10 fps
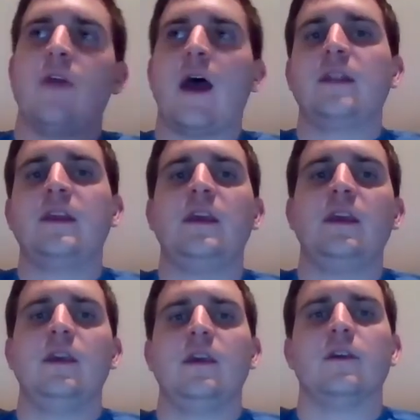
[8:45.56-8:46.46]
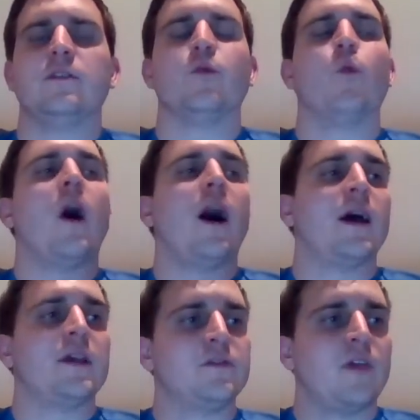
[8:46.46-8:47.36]
that he is
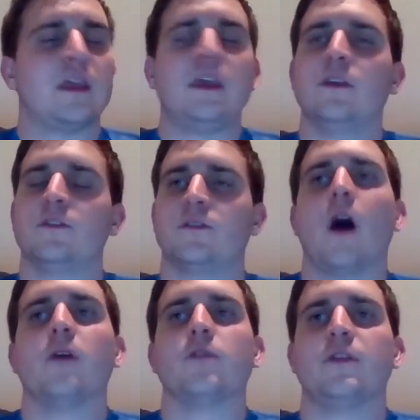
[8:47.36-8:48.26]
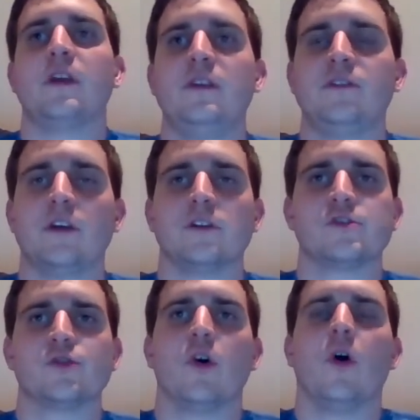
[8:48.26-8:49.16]
wise, that he is sovereign, that he's in
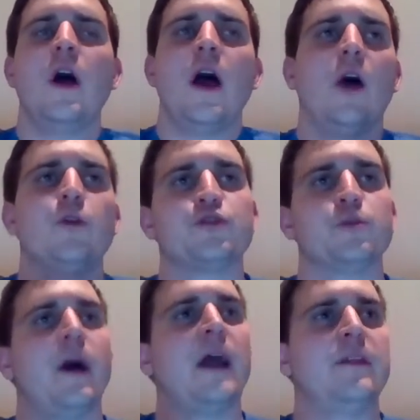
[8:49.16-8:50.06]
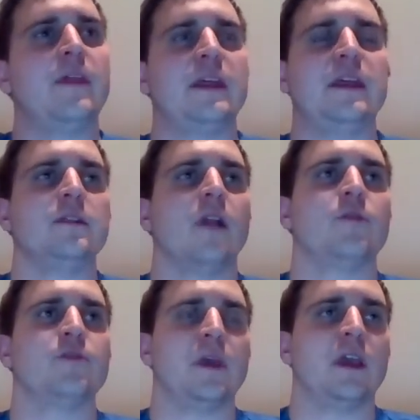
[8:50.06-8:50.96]
control. I was reminded that he
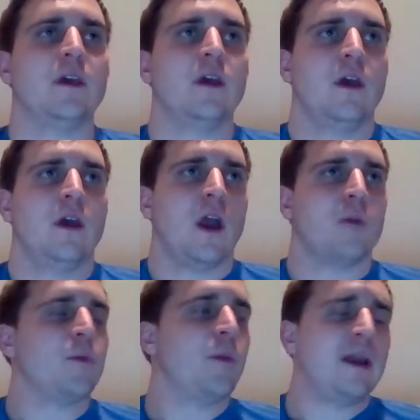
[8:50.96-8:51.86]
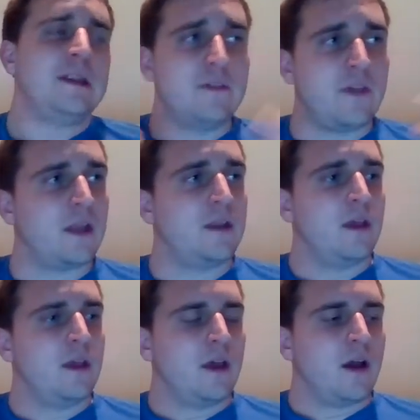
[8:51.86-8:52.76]
loves me. I'm reminded that
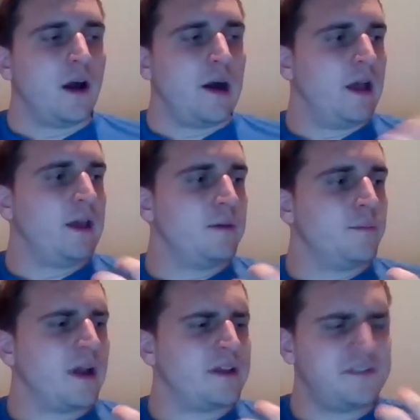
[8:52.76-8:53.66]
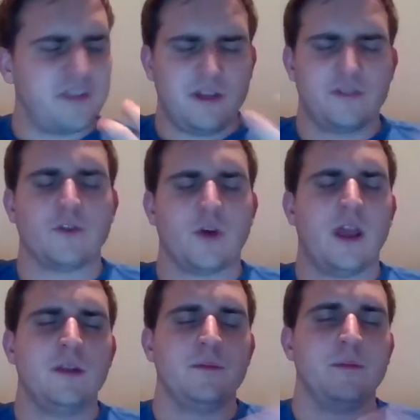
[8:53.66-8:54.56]
my sin is
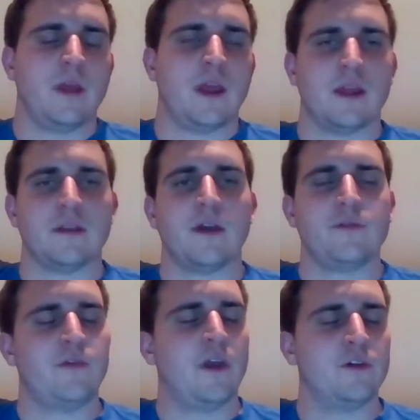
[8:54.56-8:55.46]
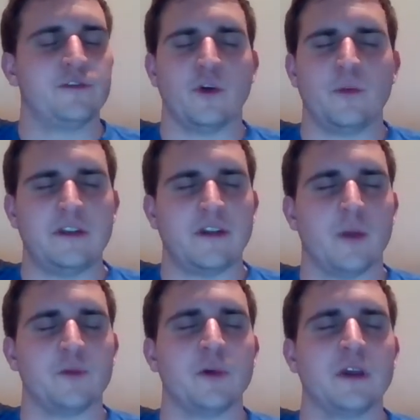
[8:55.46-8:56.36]
great and I fail so many
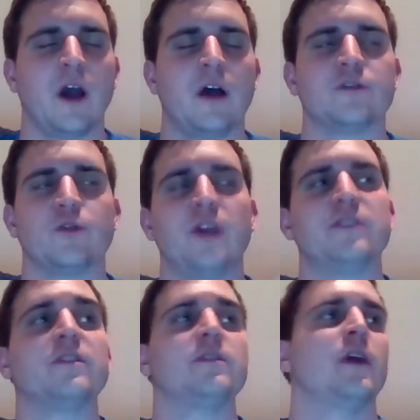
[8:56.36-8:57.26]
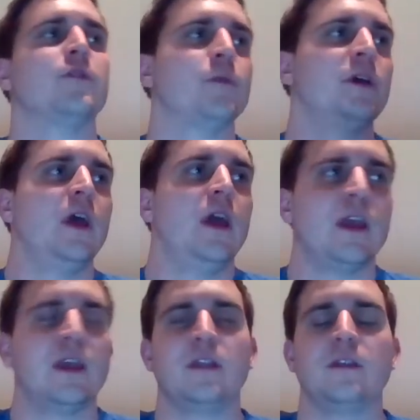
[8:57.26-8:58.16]
times, but God's grace is there for me.
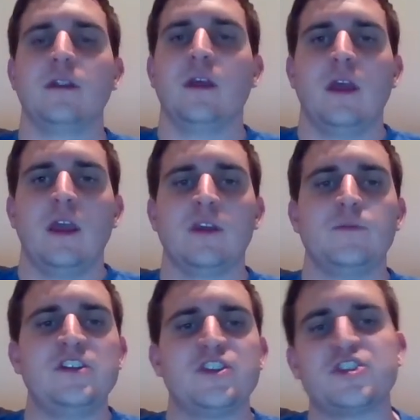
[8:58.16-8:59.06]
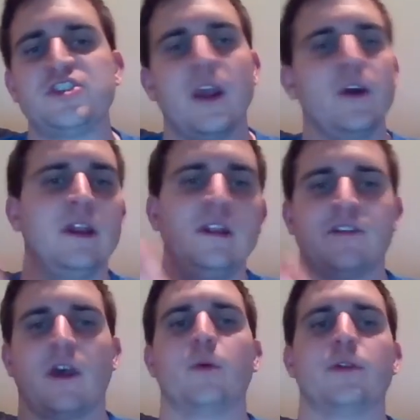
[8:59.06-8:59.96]
It can be just sharing an
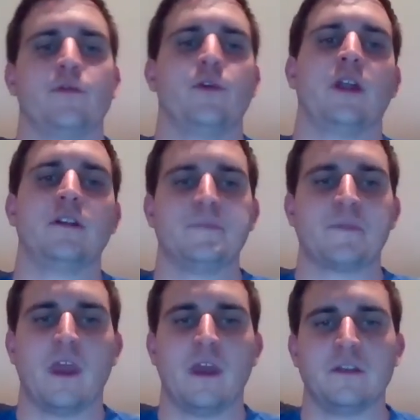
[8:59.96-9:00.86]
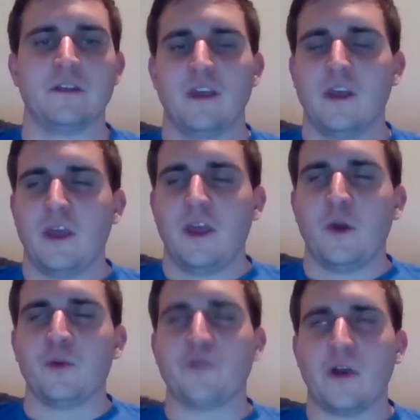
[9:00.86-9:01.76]
insight with a friend. And
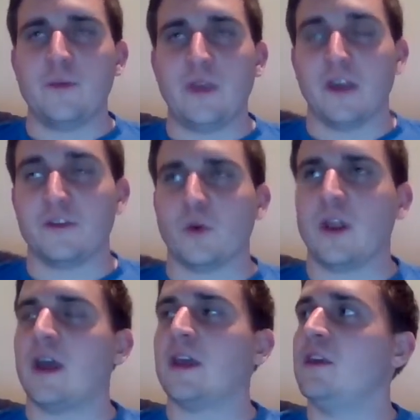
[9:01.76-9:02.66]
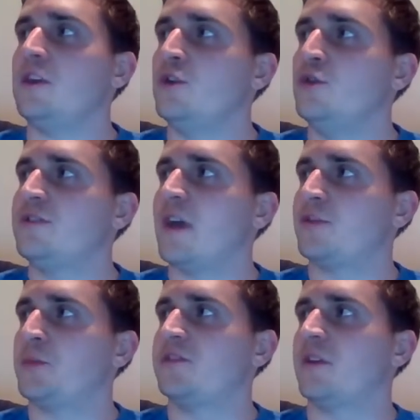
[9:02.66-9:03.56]
it was funny because when I used that
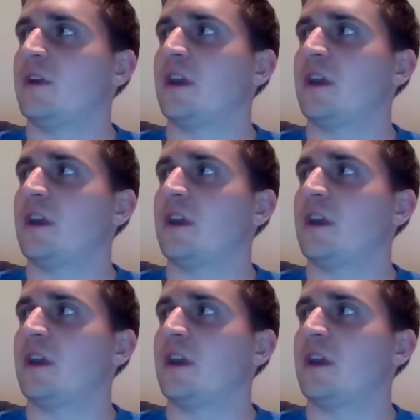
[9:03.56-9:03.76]
specific